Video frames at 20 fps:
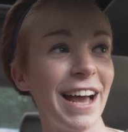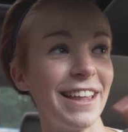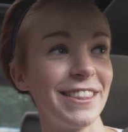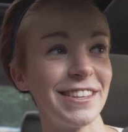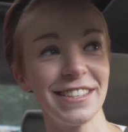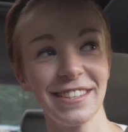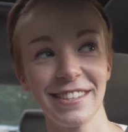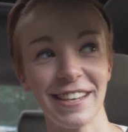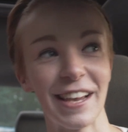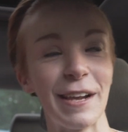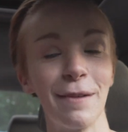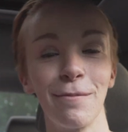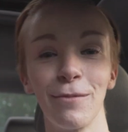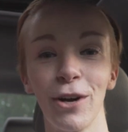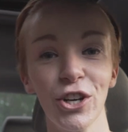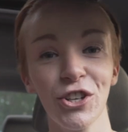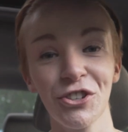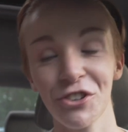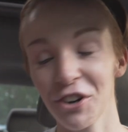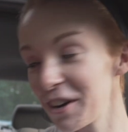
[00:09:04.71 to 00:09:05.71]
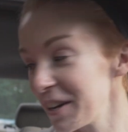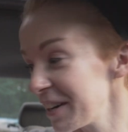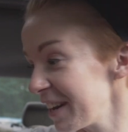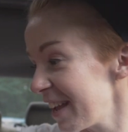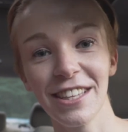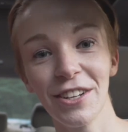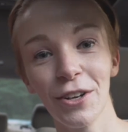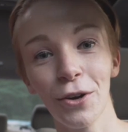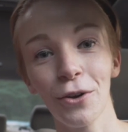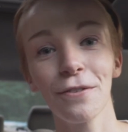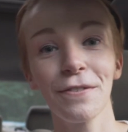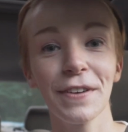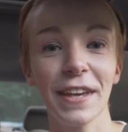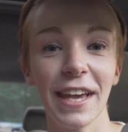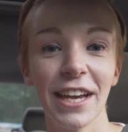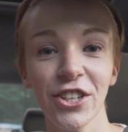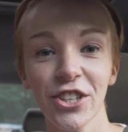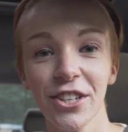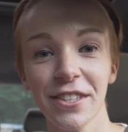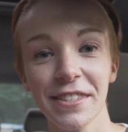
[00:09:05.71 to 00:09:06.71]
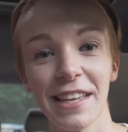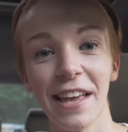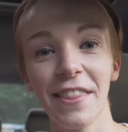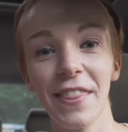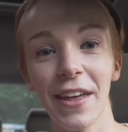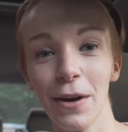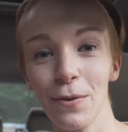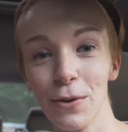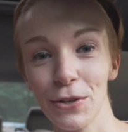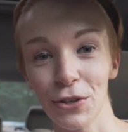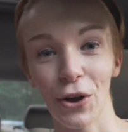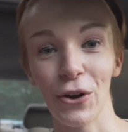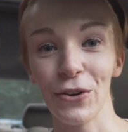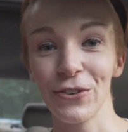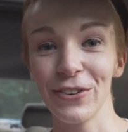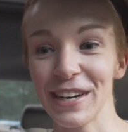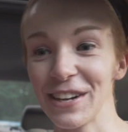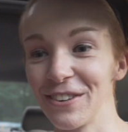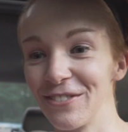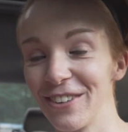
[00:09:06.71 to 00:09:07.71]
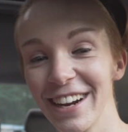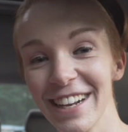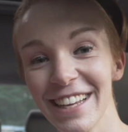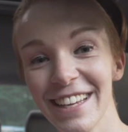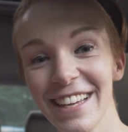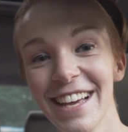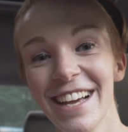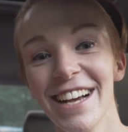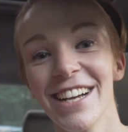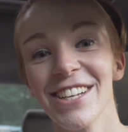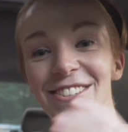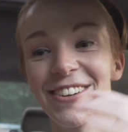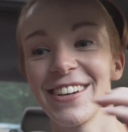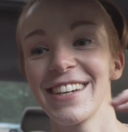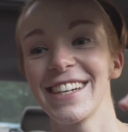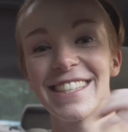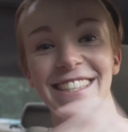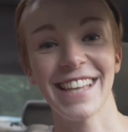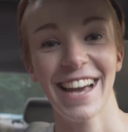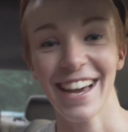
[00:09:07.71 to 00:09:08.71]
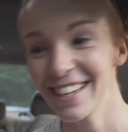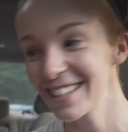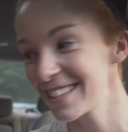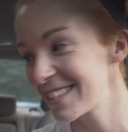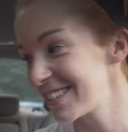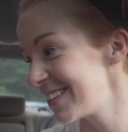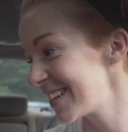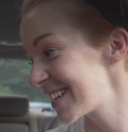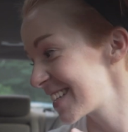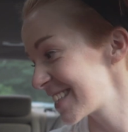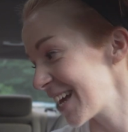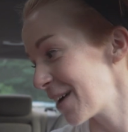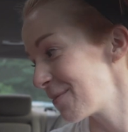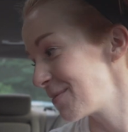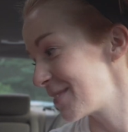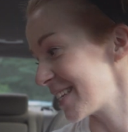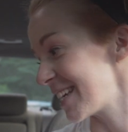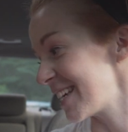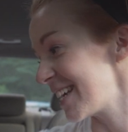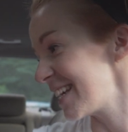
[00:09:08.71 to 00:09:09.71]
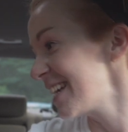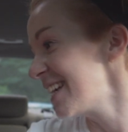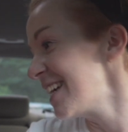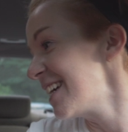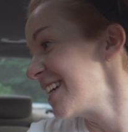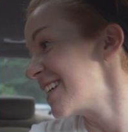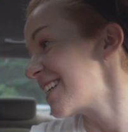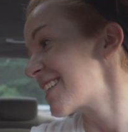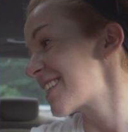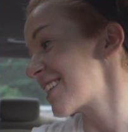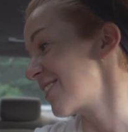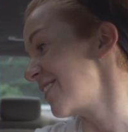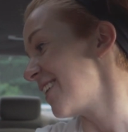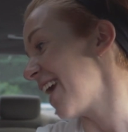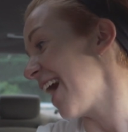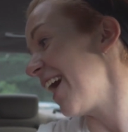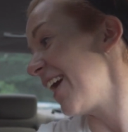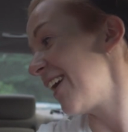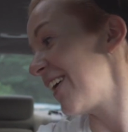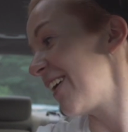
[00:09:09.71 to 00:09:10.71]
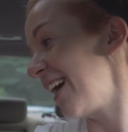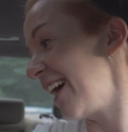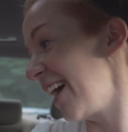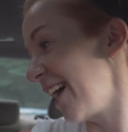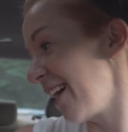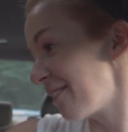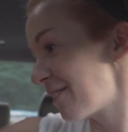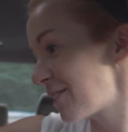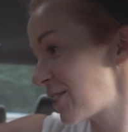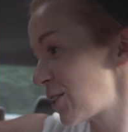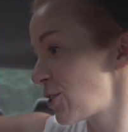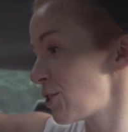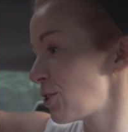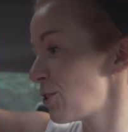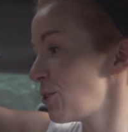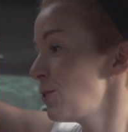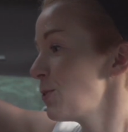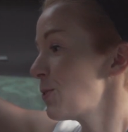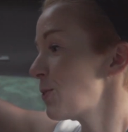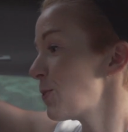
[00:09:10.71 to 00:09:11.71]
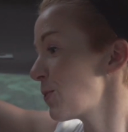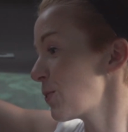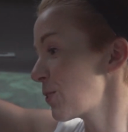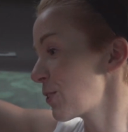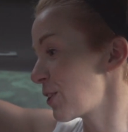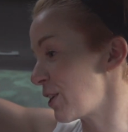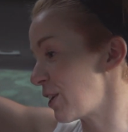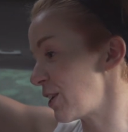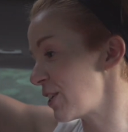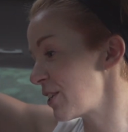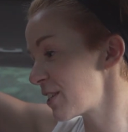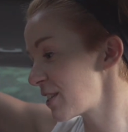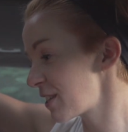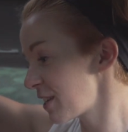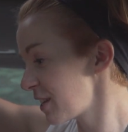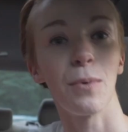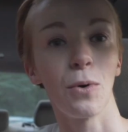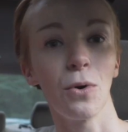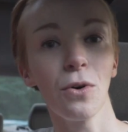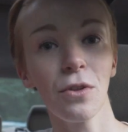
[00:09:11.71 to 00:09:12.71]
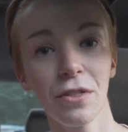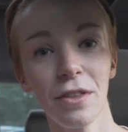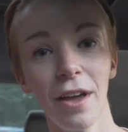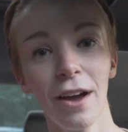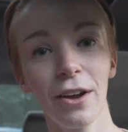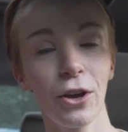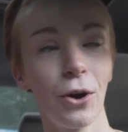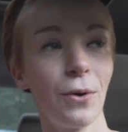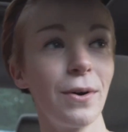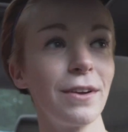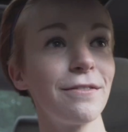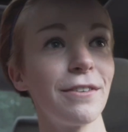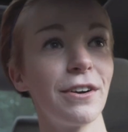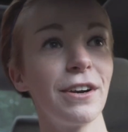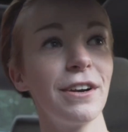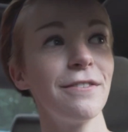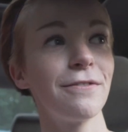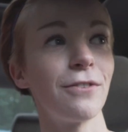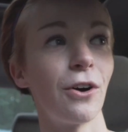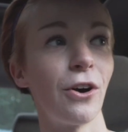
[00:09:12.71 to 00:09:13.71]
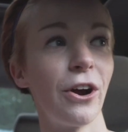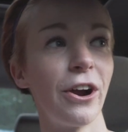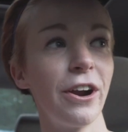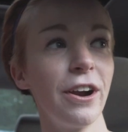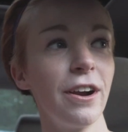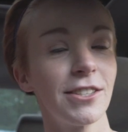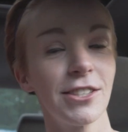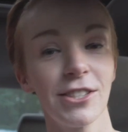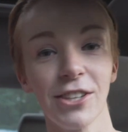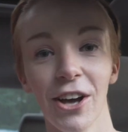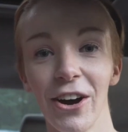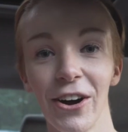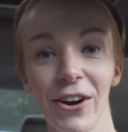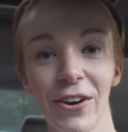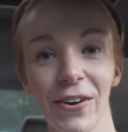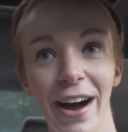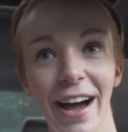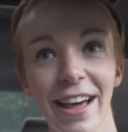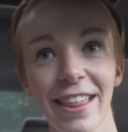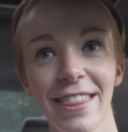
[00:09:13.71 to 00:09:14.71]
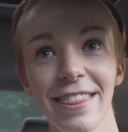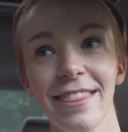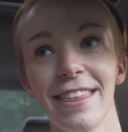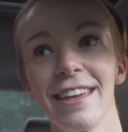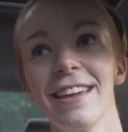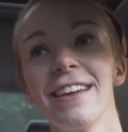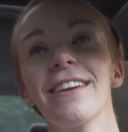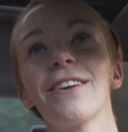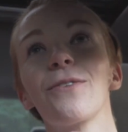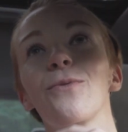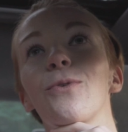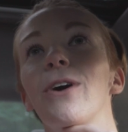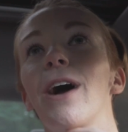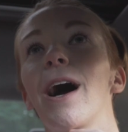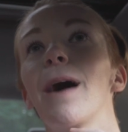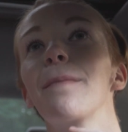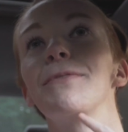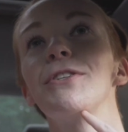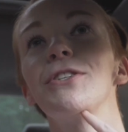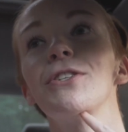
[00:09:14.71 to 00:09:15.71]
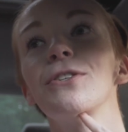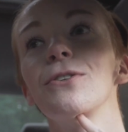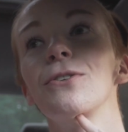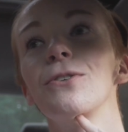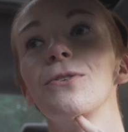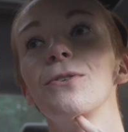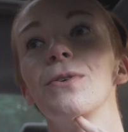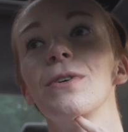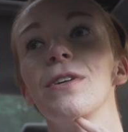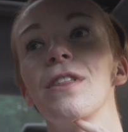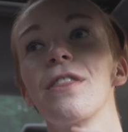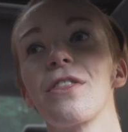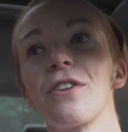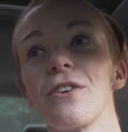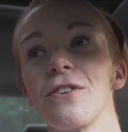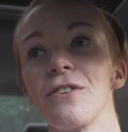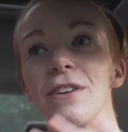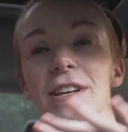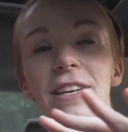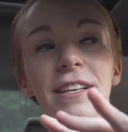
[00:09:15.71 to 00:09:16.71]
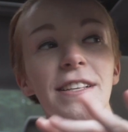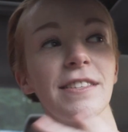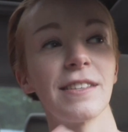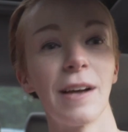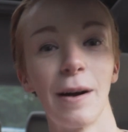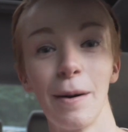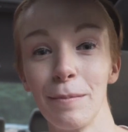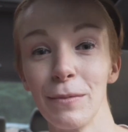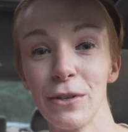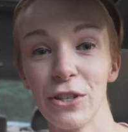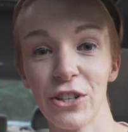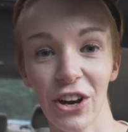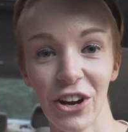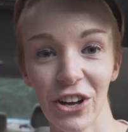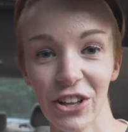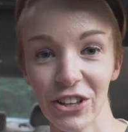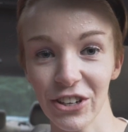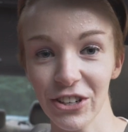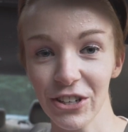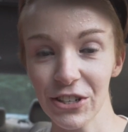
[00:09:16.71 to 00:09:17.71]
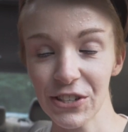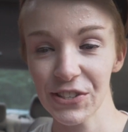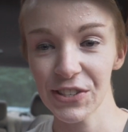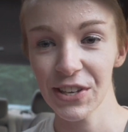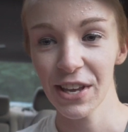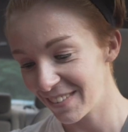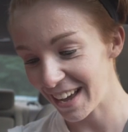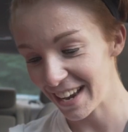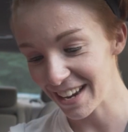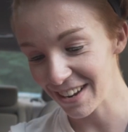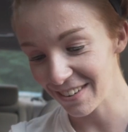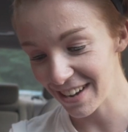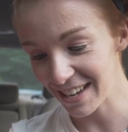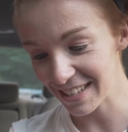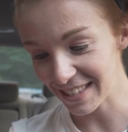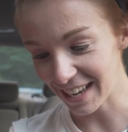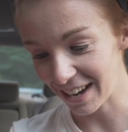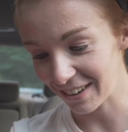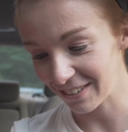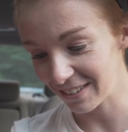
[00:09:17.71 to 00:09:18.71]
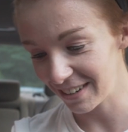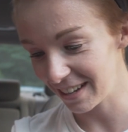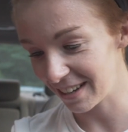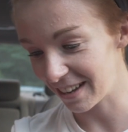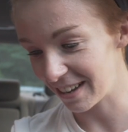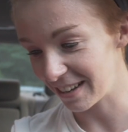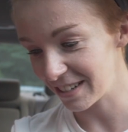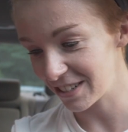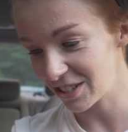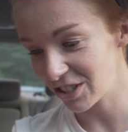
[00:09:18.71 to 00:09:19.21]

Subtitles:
at the same restaurant. The notification said that it was already ready, so I decided to accept it. So now I have two orders, both not going very far. So I think we're up to 30 some dollars. But anyways, I wanna